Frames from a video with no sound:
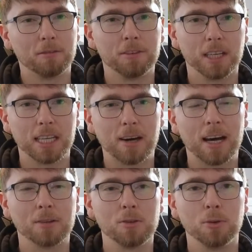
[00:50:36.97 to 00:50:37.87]
figured out
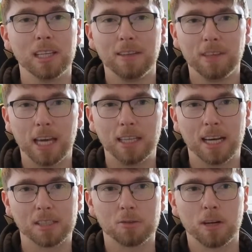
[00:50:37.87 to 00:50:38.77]
how to alleviate
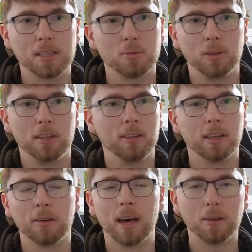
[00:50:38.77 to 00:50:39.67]
that stress with, you
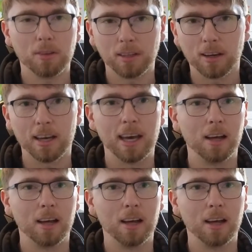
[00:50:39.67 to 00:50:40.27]
know, healthy diet,